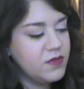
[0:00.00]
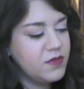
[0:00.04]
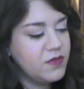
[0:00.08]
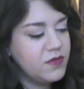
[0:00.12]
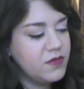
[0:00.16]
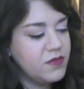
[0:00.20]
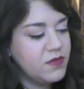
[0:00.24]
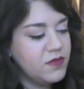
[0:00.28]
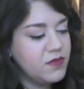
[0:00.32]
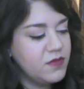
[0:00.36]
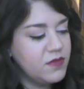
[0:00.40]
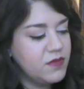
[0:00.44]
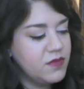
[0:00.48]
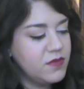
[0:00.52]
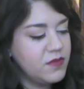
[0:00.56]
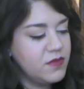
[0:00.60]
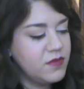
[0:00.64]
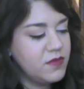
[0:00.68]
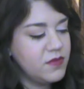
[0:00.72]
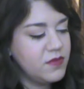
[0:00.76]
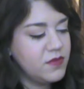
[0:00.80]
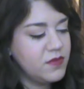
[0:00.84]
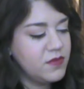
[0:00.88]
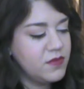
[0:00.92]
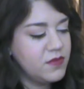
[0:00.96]

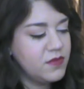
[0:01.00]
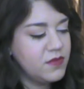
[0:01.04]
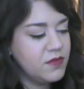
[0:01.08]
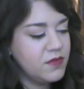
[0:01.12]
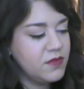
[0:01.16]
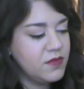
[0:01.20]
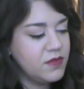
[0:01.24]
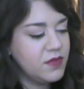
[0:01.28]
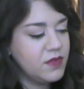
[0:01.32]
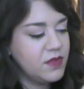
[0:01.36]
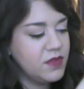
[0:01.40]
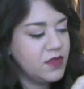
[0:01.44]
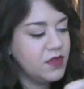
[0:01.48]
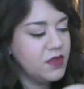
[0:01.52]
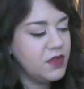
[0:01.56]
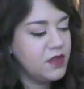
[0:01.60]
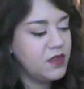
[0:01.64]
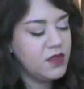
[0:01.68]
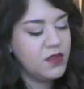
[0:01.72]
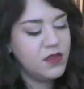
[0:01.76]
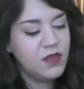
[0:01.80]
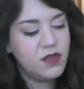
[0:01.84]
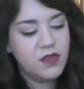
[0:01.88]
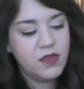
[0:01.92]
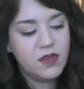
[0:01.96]

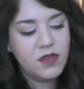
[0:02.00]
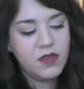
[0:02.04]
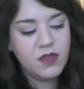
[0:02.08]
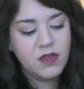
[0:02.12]
(silence)